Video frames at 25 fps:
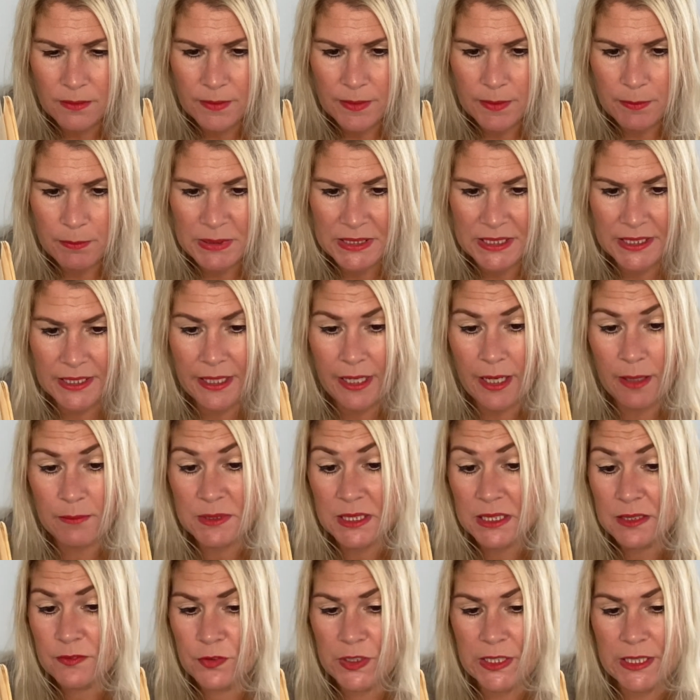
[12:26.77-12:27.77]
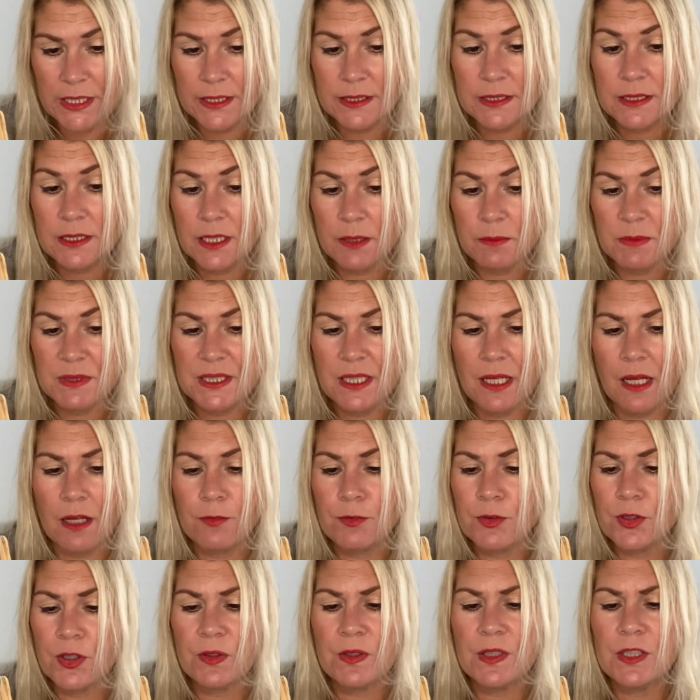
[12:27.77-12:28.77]
But he kept his feelings to himself
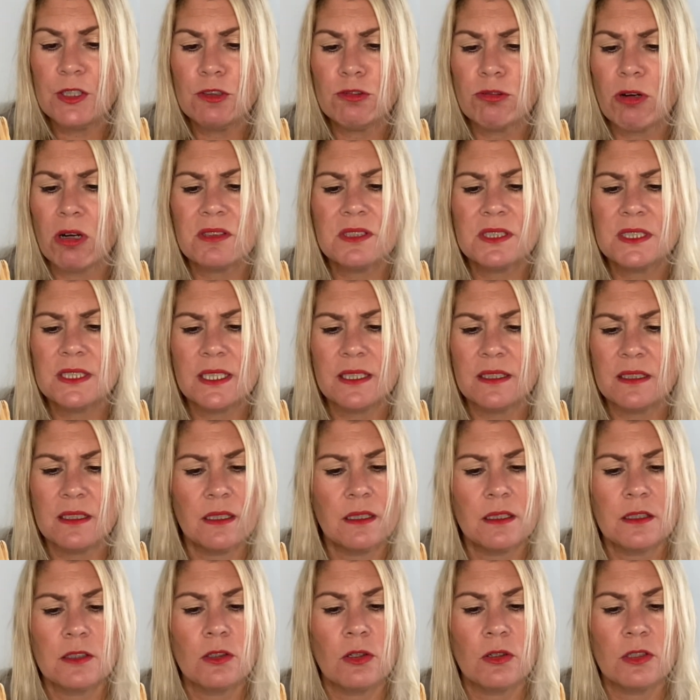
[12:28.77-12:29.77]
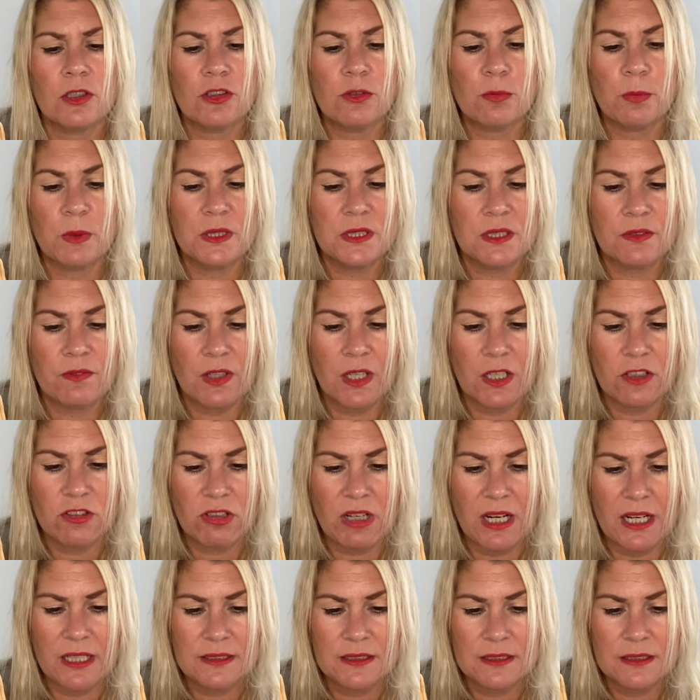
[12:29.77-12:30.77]
and only grunted in acknowledgement of the
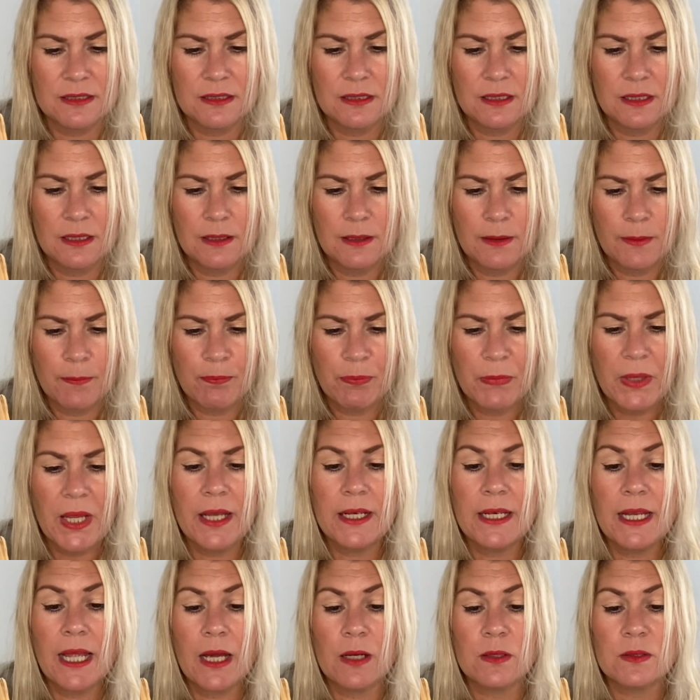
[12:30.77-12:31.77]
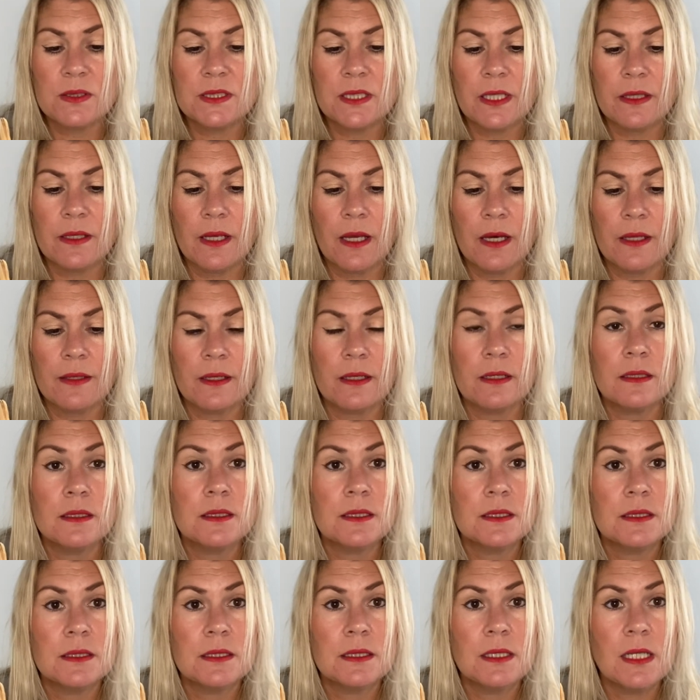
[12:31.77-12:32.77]
address. "And now," said the other,
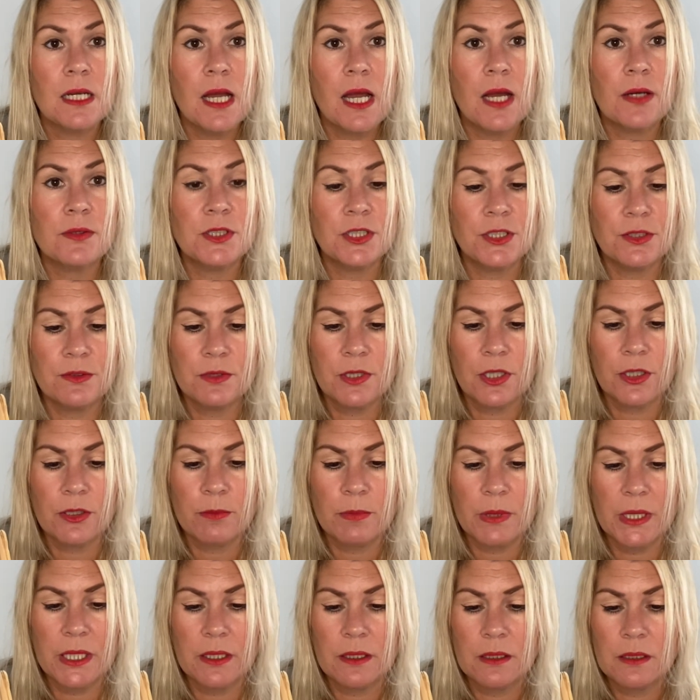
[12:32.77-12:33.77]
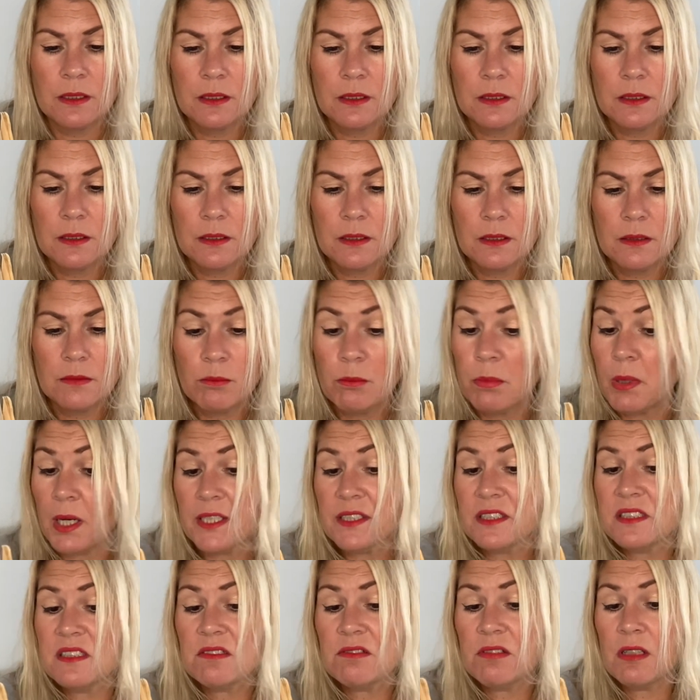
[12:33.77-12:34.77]
"how do you know me?" "By
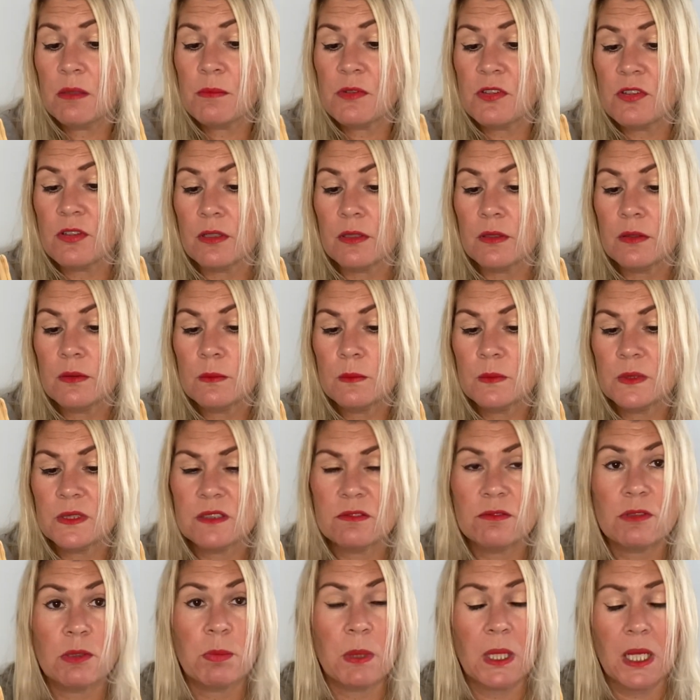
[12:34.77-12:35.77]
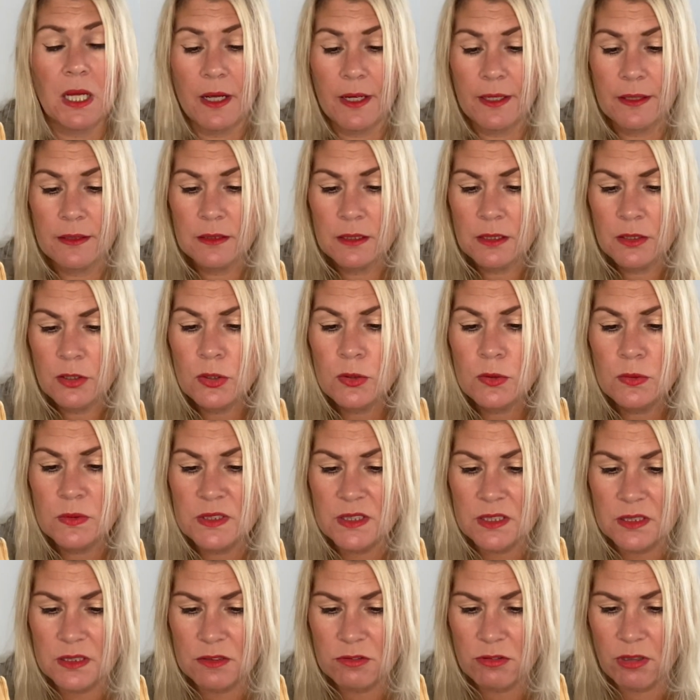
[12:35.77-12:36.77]
description," was the reply. "Whose
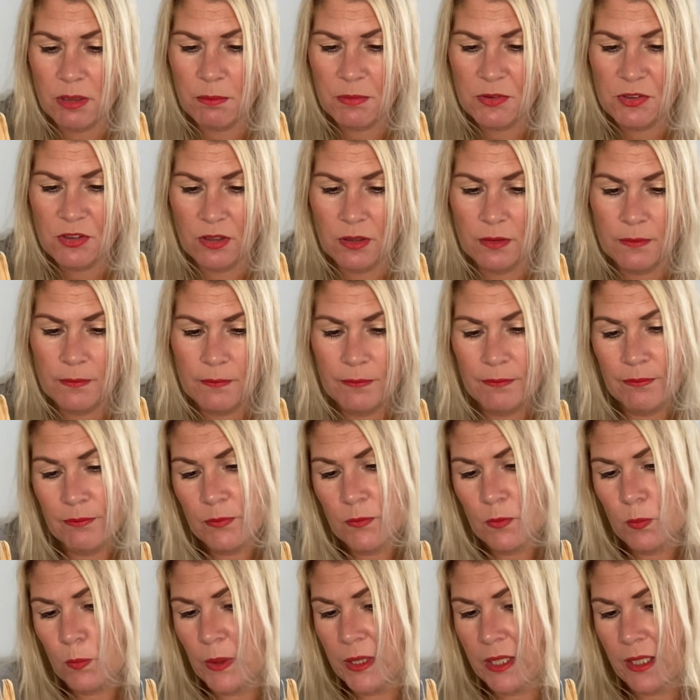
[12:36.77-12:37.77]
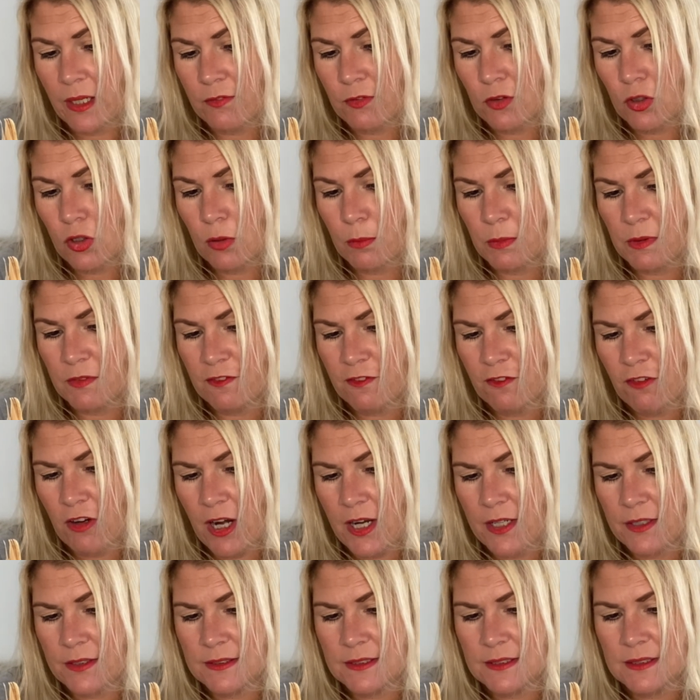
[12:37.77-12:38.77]
description?" "We have common
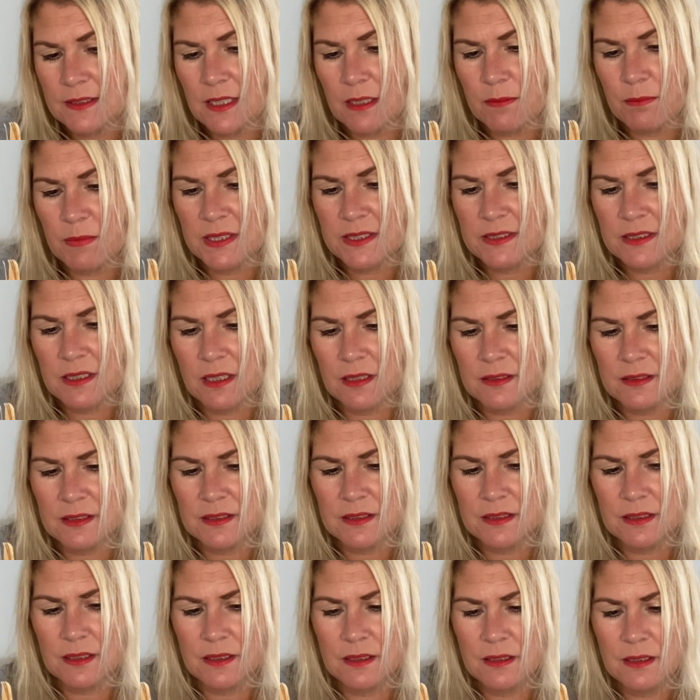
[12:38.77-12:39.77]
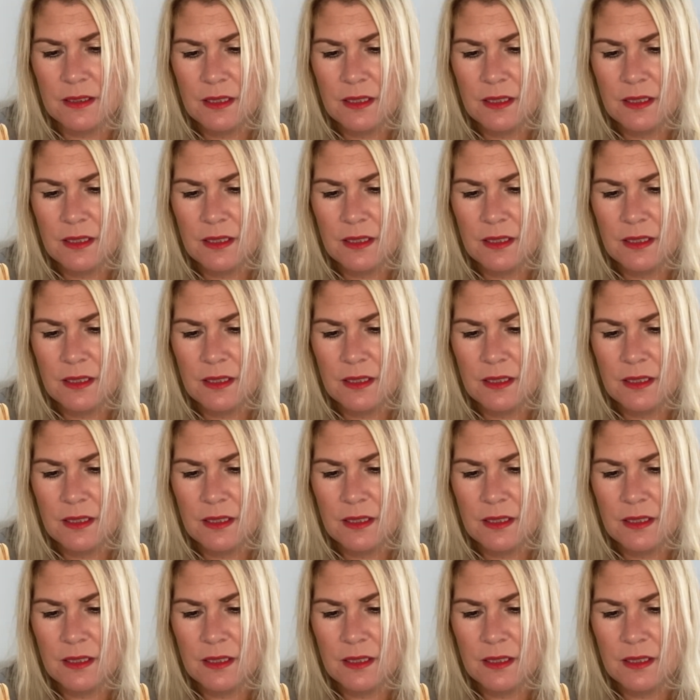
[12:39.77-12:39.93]
friends," said Mr. Utterson.